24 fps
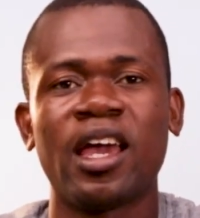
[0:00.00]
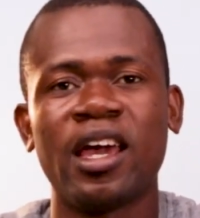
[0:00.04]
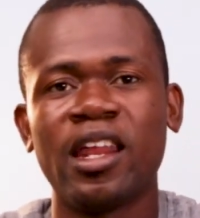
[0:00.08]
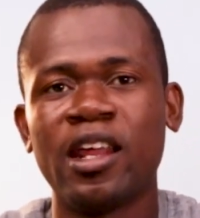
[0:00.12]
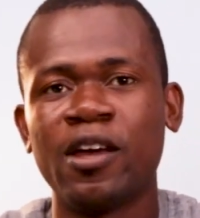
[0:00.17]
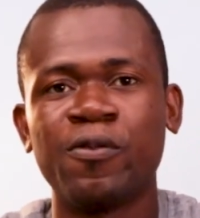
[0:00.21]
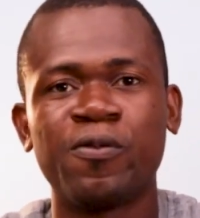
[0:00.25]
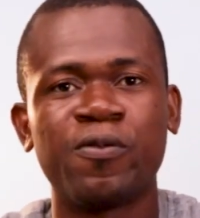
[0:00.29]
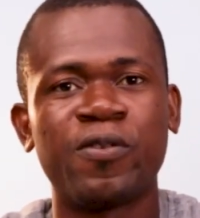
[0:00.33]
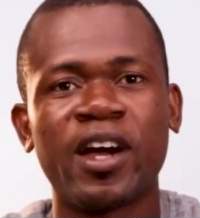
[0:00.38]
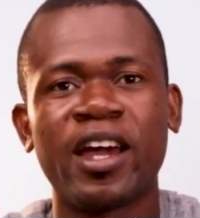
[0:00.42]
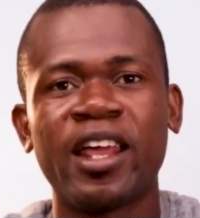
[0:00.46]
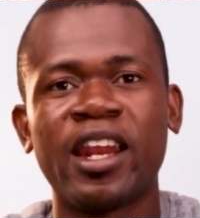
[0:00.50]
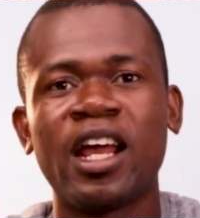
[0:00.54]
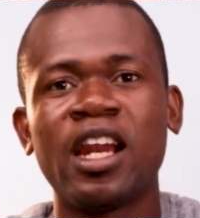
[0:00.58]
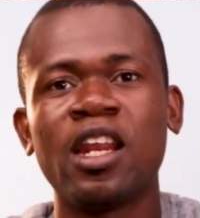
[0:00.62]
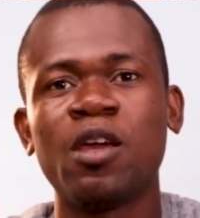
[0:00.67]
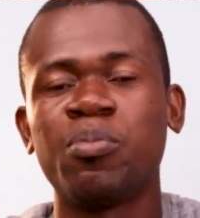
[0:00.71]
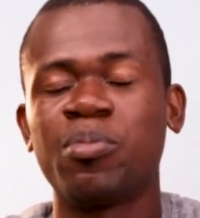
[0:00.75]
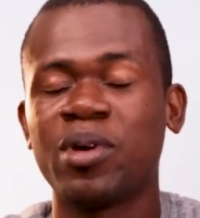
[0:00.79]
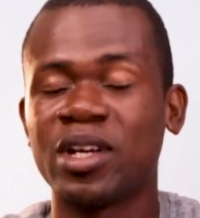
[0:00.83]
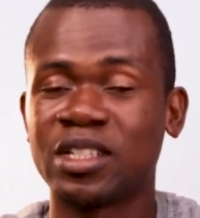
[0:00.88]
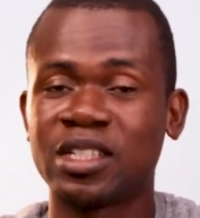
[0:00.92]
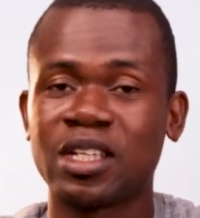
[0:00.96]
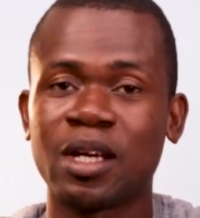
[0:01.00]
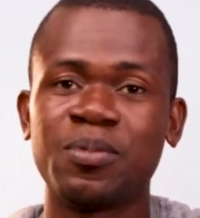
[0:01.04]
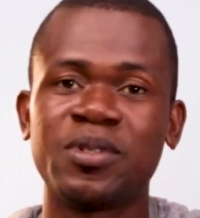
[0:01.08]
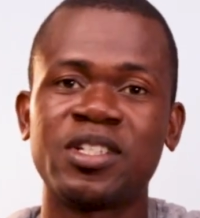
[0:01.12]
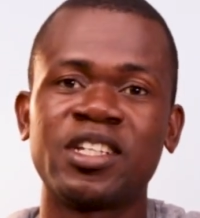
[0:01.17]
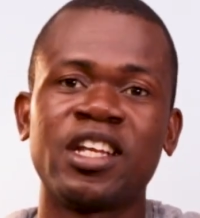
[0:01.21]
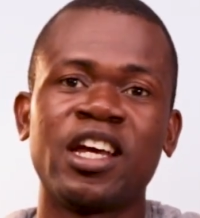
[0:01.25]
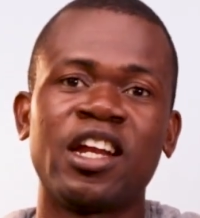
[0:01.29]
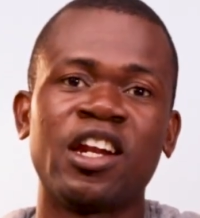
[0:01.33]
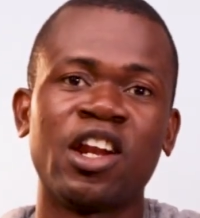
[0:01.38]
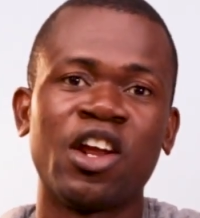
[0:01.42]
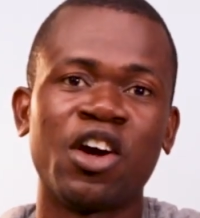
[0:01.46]
and then finally
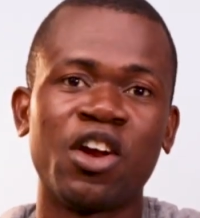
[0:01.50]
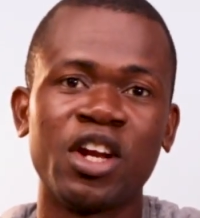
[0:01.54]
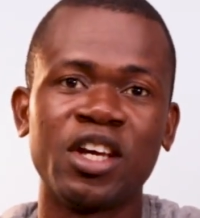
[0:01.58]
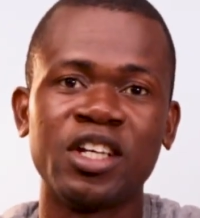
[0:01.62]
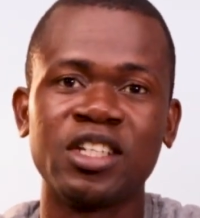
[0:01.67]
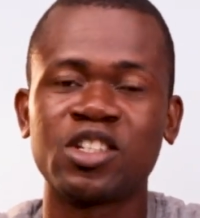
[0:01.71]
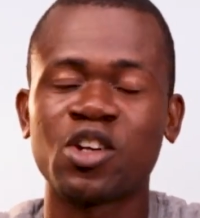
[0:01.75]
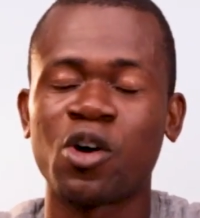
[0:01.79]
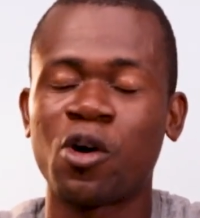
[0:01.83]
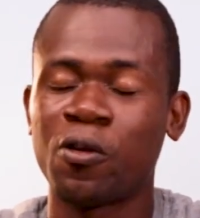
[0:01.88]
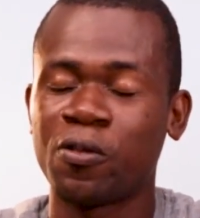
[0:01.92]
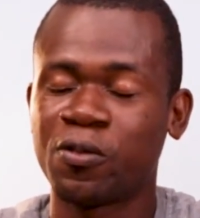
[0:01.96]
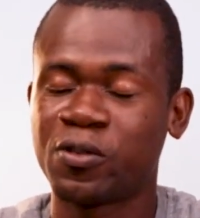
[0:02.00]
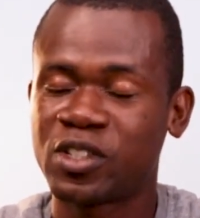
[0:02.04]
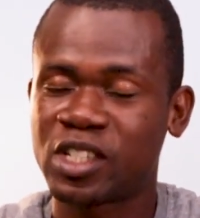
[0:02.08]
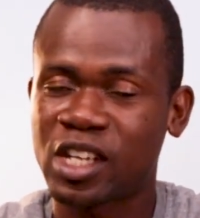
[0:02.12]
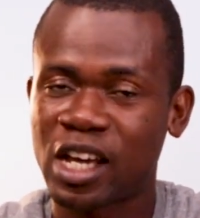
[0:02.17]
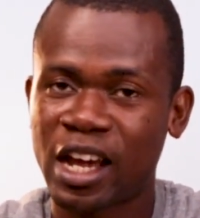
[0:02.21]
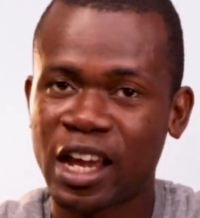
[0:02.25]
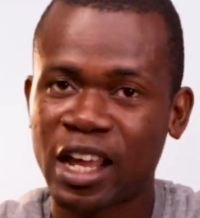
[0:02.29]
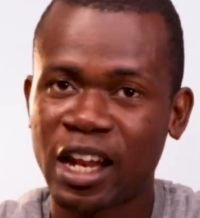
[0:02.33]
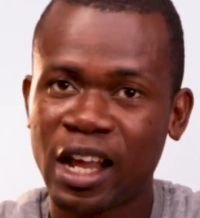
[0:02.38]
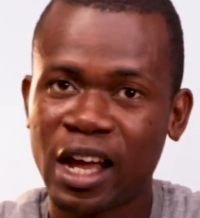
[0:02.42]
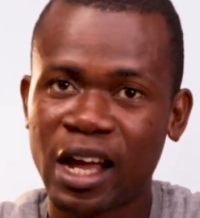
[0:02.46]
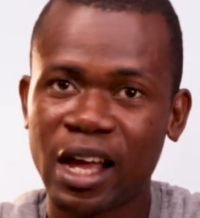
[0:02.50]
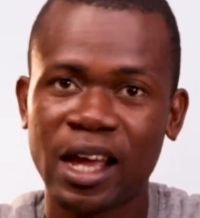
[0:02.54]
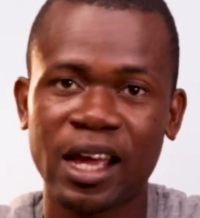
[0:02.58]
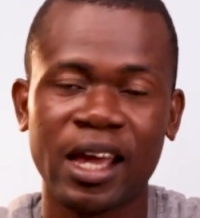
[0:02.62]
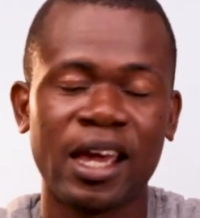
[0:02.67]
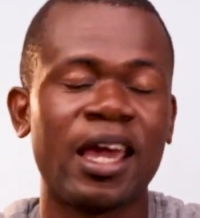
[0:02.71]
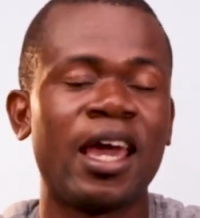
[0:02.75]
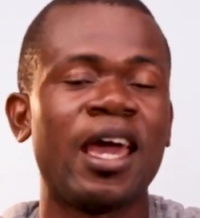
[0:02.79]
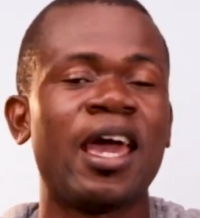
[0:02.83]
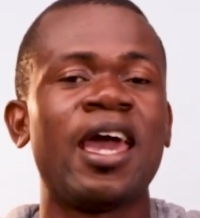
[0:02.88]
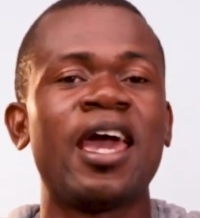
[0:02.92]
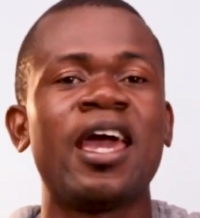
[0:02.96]
perception and knowledge of China
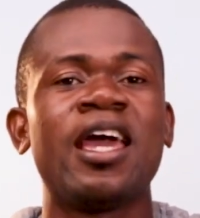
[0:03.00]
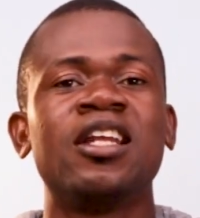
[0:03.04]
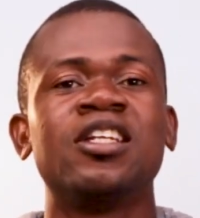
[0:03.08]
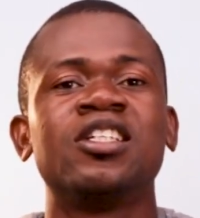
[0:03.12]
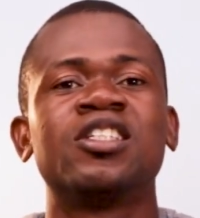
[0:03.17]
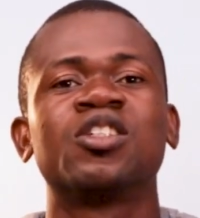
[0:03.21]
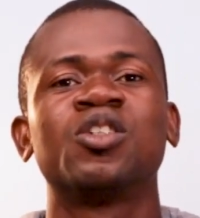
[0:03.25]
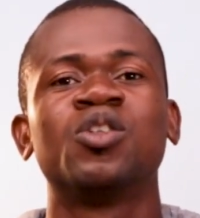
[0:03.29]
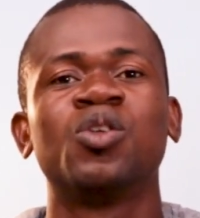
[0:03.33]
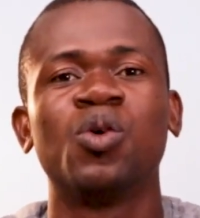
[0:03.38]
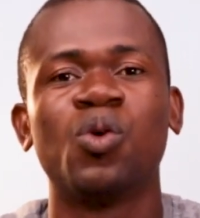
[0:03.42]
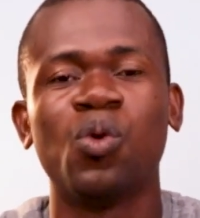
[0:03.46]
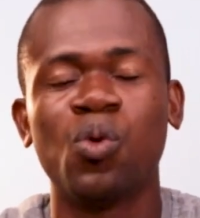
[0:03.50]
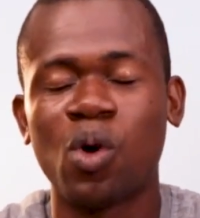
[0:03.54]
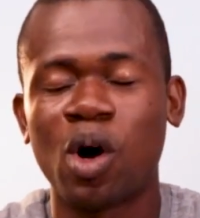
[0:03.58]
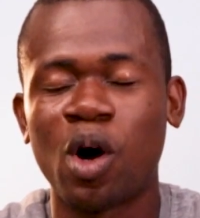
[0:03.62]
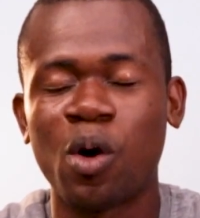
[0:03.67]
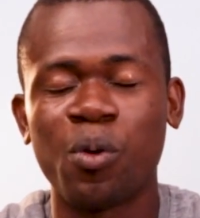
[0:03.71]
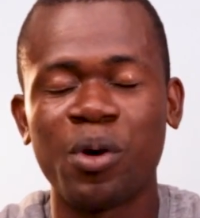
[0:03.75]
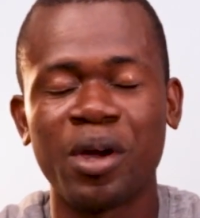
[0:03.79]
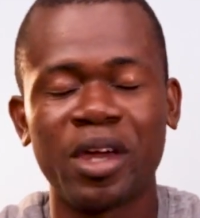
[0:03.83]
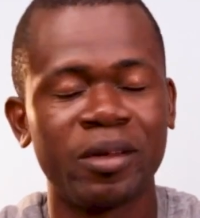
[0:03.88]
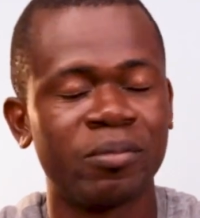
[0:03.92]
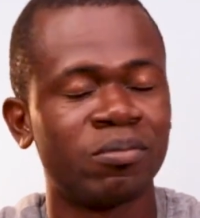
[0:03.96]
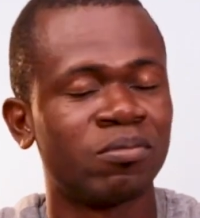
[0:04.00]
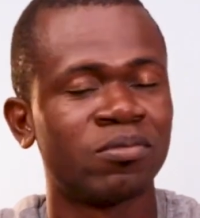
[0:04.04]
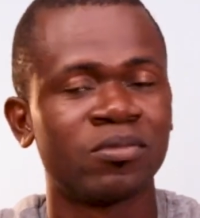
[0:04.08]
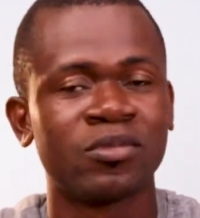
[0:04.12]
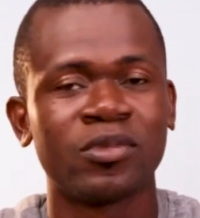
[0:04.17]
and Huawei.